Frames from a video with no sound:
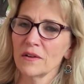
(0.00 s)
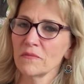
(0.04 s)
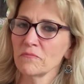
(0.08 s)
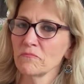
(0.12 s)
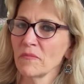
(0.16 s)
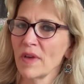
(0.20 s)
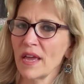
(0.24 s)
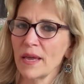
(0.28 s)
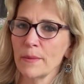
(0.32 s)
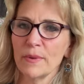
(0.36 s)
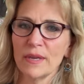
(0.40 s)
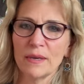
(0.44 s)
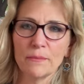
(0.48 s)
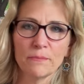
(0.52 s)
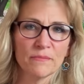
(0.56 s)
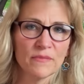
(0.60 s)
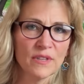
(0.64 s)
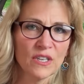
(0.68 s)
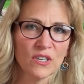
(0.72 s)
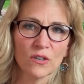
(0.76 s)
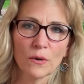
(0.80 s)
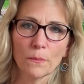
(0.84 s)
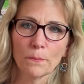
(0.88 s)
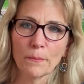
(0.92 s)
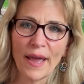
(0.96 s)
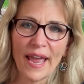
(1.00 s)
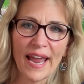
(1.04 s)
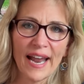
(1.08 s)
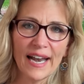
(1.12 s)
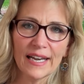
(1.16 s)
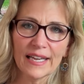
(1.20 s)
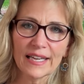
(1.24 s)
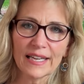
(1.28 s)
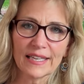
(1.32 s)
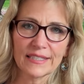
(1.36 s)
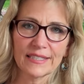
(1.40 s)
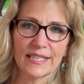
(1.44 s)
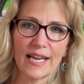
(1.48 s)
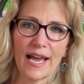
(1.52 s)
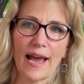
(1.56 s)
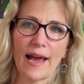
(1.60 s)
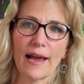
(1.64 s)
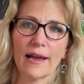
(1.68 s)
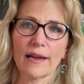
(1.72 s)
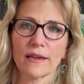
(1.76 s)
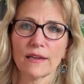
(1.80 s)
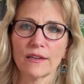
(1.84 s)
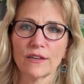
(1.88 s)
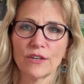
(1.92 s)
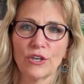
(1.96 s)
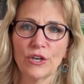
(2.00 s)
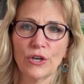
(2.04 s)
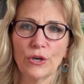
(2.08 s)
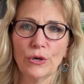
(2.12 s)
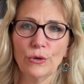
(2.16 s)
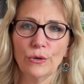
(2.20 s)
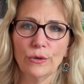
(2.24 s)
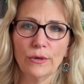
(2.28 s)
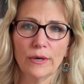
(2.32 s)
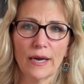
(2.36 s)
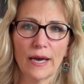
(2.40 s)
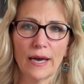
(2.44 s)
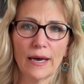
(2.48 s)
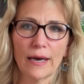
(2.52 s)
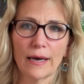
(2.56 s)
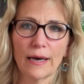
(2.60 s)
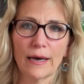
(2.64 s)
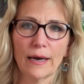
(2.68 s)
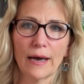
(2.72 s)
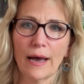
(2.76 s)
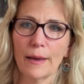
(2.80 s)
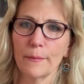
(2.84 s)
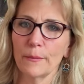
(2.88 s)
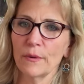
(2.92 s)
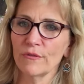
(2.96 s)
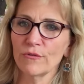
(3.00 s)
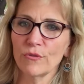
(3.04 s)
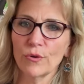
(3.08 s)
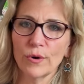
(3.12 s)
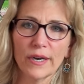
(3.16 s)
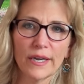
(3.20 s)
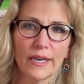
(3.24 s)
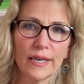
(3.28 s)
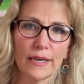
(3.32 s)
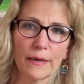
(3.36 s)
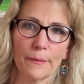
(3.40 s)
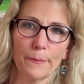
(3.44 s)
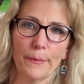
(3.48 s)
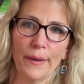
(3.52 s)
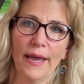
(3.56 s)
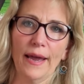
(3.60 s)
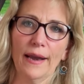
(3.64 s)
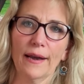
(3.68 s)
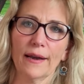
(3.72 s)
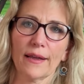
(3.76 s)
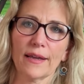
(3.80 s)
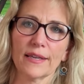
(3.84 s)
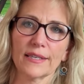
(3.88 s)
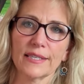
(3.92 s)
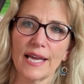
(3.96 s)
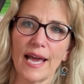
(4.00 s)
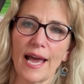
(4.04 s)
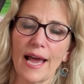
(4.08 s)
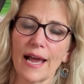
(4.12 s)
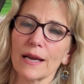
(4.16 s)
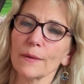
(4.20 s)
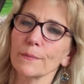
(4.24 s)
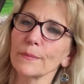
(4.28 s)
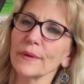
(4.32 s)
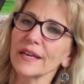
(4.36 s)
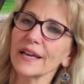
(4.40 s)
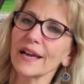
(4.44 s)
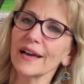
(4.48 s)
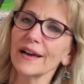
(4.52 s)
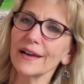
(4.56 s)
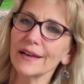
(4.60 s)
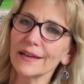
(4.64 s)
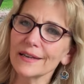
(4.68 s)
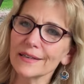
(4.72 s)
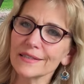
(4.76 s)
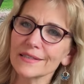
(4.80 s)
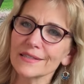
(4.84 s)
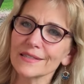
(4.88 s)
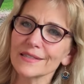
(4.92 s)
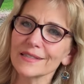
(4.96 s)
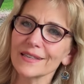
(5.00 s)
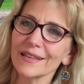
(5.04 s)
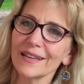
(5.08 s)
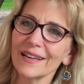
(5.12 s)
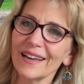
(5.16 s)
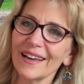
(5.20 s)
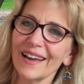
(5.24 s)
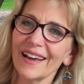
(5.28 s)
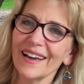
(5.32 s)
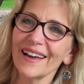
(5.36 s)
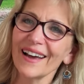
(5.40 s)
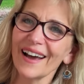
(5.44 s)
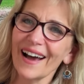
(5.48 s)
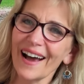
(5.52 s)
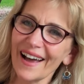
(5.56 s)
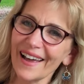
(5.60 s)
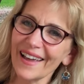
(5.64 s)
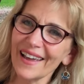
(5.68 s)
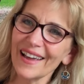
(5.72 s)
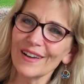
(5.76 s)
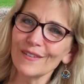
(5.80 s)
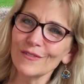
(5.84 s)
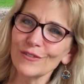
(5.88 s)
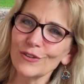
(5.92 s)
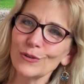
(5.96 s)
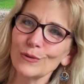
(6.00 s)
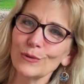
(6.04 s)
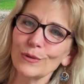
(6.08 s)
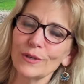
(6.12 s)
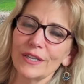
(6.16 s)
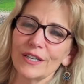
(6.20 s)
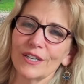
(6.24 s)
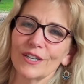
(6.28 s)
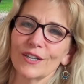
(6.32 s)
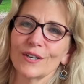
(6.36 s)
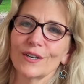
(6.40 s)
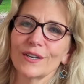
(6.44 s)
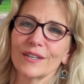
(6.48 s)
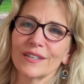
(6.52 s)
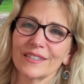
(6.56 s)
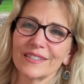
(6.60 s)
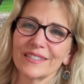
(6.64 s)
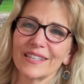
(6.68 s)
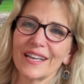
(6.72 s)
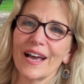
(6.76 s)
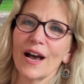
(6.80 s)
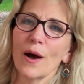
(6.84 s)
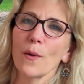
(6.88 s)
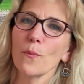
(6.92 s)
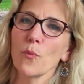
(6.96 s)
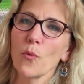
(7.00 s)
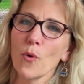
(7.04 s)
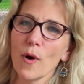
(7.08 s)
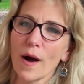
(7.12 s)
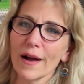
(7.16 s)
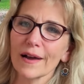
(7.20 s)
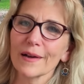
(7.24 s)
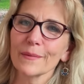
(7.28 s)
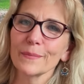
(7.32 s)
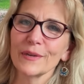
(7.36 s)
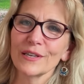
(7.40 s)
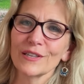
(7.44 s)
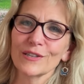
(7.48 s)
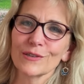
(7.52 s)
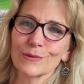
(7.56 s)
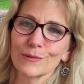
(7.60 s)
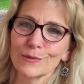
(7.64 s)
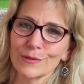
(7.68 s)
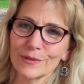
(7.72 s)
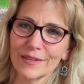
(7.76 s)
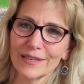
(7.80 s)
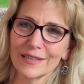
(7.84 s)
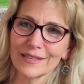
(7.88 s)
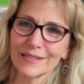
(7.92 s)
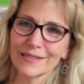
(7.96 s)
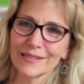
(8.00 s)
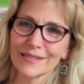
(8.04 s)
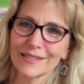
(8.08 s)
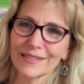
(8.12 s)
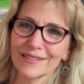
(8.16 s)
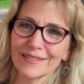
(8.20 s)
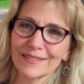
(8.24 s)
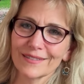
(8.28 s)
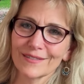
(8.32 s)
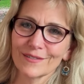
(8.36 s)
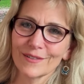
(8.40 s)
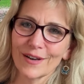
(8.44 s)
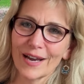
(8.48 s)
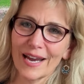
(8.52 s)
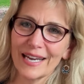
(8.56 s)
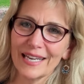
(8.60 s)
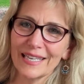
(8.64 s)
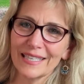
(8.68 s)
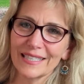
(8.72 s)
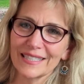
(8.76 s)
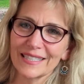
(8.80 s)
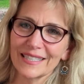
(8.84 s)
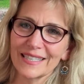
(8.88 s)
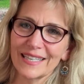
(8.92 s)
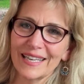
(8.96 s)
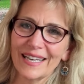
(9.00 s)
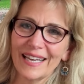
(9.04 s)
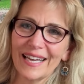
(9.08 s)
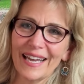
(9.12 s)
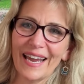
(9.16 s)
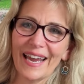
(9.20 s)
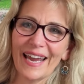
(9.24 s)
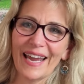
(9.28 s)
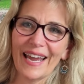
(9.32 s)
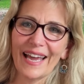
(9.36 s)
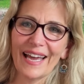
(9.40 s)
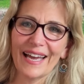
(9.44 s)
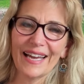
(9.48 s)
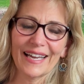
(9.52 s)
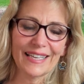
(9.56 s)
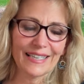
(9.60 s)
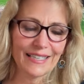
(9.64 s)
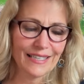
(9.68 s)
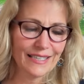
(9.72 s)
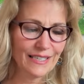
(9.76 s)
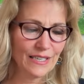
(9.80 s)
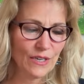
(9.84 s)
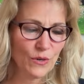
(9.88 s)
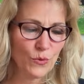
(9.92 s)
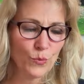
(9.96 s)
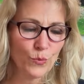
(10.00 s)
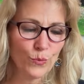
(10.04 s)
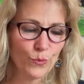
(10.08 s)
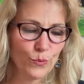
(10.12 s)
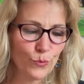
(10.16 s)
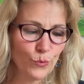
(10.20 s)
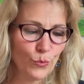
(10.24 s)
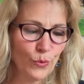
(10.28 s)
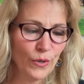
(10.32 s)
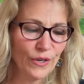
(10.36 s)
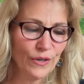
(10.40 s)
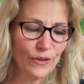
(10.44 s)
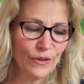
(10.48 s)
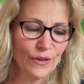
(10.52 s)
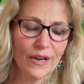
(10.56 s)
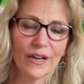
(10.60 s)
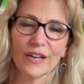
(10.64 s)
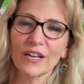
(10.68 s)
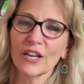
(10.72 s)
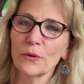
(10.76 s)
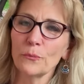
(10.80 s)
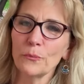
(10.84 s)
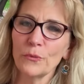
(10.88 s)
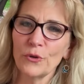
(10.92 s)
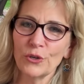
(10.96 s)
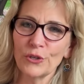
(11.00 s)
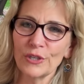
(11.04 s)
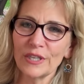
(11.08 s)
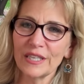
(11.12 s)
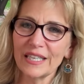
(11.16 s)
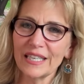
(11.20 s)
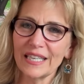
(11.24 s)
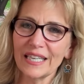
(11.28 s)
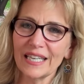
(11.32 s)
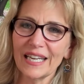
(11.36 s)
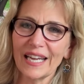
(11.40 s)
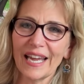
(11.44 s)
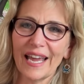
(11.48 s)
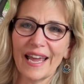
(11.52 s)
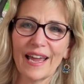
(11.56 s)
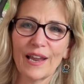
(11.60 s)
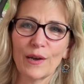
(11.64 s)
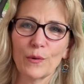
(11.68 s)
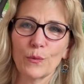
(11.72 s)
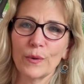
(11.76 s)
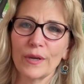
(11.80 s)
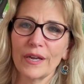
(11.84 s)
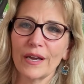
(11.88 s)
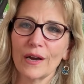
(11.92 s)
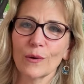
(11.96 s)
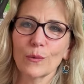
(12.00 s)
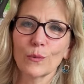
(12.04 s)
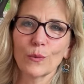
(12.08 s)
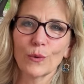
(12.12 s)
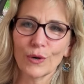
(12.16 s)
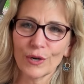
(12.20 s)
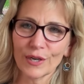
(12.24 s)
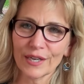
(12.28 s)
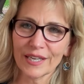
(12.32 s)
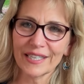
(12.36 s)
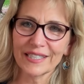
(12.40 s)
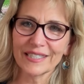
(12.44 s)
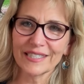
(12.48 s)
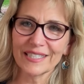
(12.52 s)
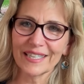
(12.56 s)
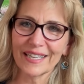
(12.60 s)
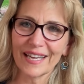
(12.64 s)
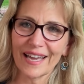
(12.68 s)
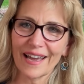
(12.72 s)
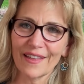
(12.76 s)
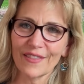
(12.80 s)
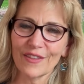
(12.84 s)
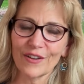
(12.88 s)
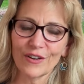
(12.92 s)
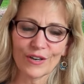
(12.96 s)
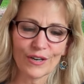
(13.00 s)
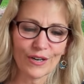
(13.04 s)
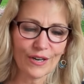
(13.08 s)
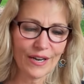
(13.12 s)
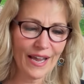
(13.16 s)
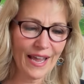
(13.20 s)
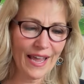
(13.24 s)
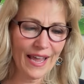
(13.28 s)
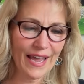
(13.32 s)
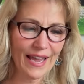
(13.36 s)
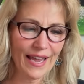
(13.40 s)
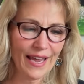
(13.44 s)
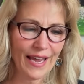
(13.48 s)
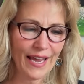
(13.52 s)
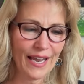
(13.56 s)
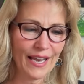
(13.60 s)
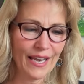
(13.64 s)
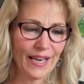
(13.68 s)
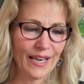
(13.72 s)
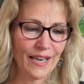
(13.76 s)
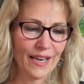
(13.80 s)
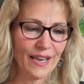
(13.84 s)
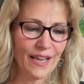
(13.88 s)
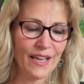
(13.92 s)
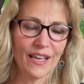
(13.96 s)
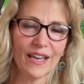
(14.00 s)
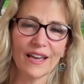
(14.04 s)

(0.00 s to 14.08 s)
maybe little panic attack, you know. Uh, I'm avoiding a panic attack because I have you here to help walk me through this, right? And we're a community and we are working together, and